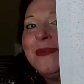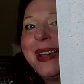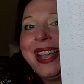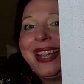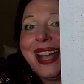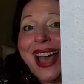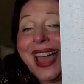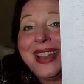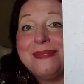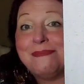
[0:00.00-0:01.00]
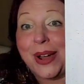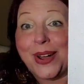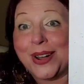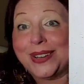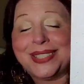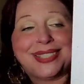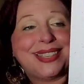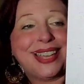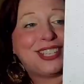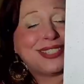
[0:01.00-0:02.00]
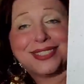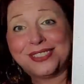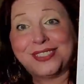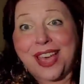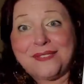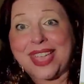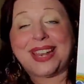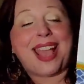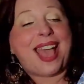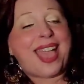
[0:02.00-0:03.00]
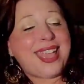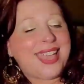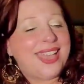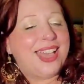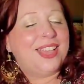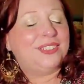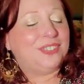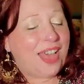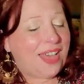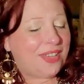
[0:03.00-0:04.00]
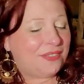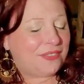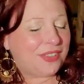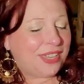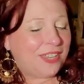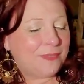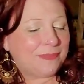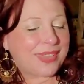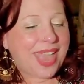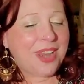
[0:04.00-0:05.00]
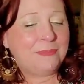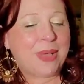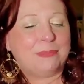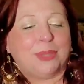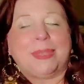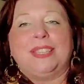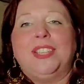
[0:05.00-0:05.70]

Oh my God, and birds. I just love it. I love and a bumblebee.